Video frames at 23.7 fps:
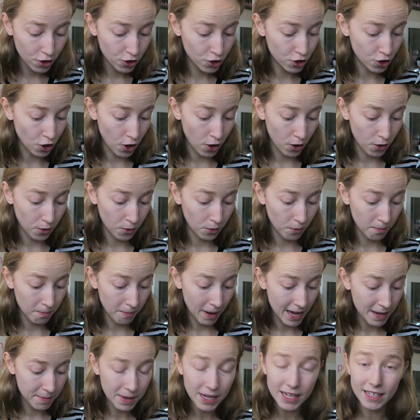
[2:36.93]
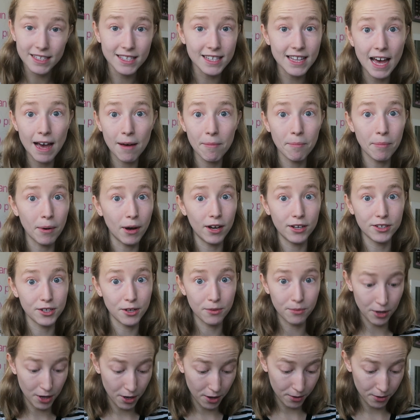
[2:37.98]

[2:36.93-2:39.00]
so maybe it's them, but I don't